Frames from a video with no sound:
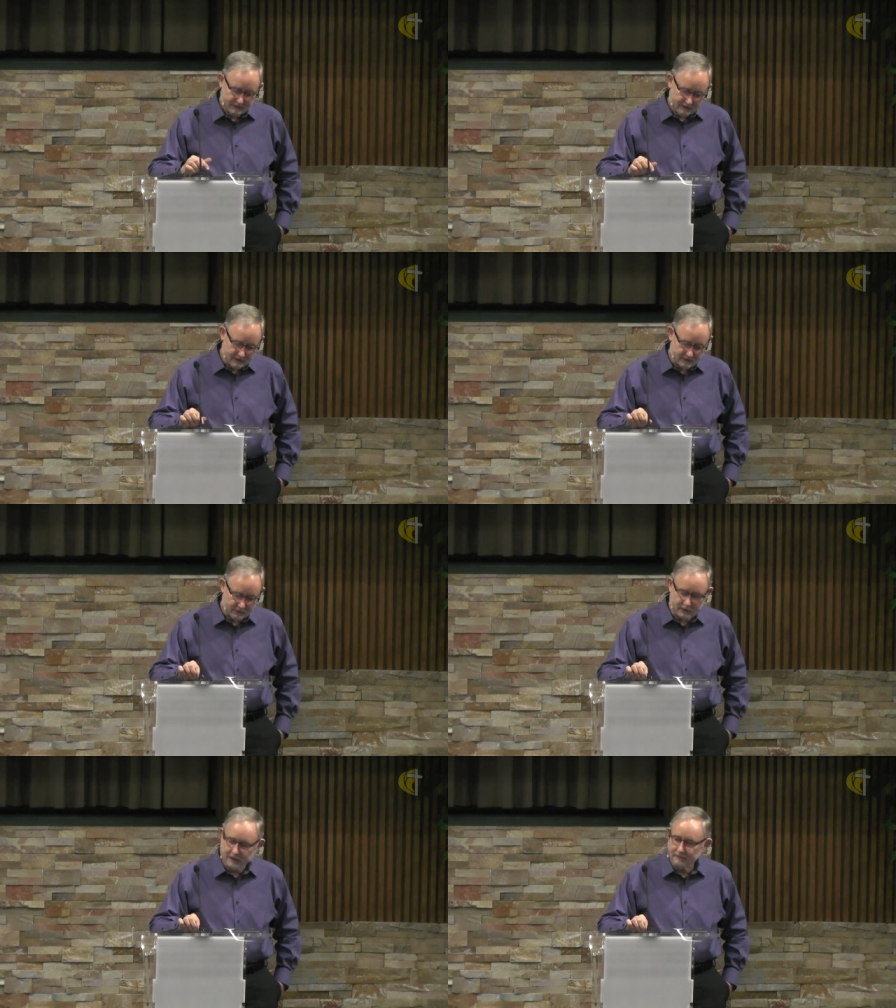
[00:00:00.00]
His
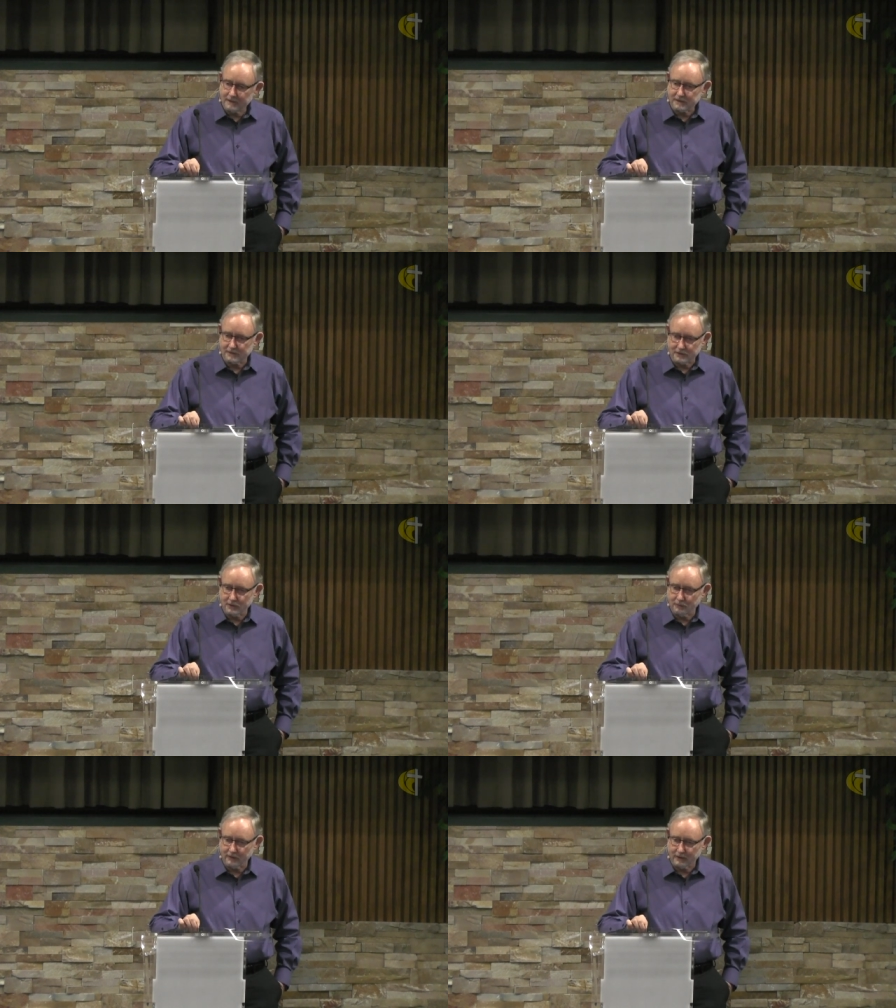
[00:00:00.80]
forgiveness is
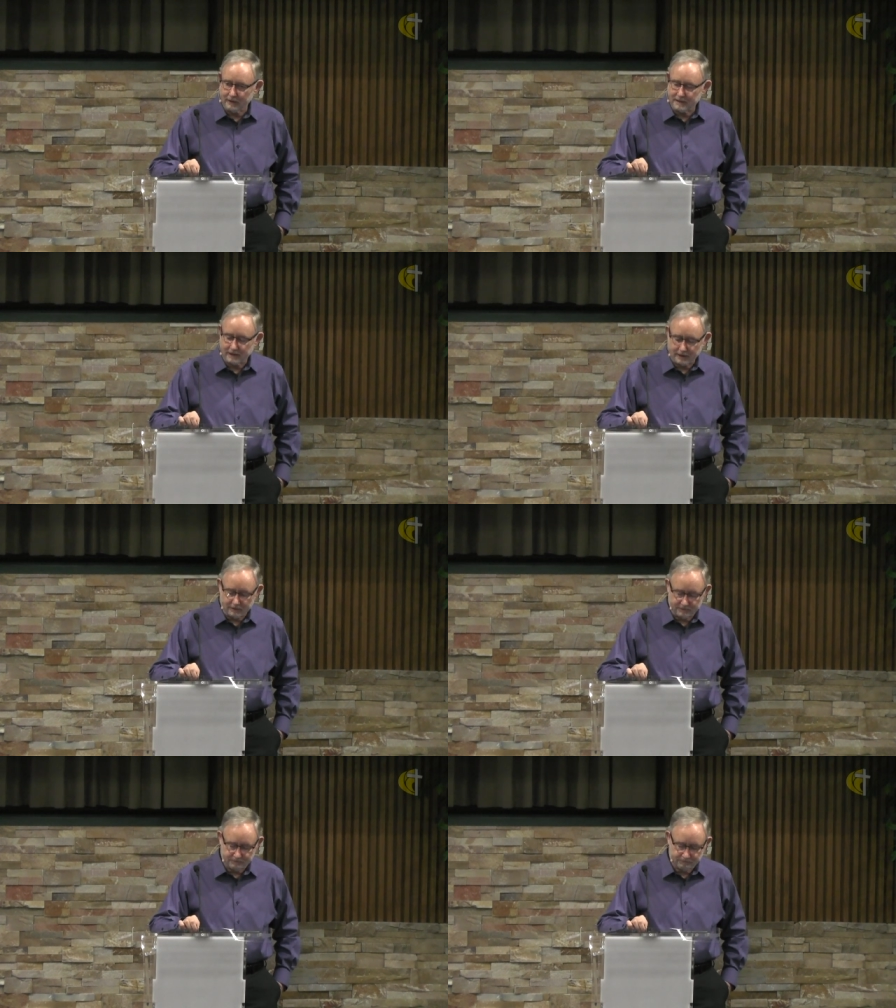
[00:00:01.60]
no fairy
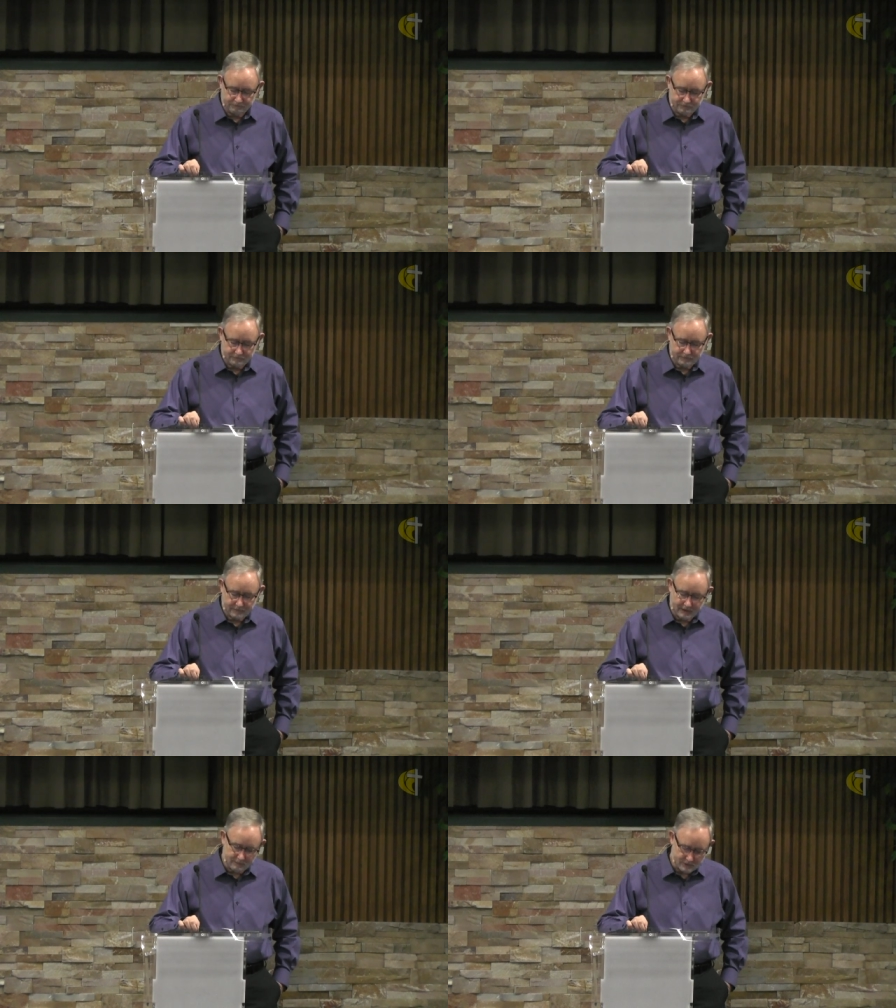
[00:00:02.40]
tale,
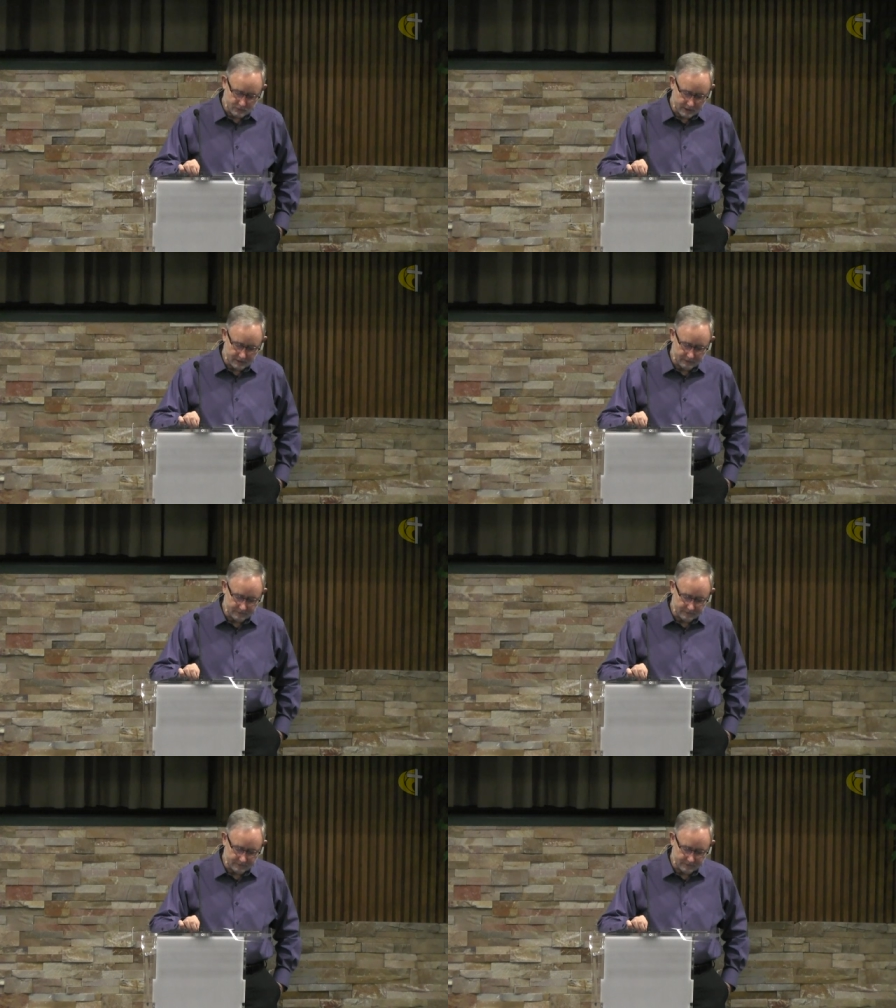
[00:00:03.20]
it was real.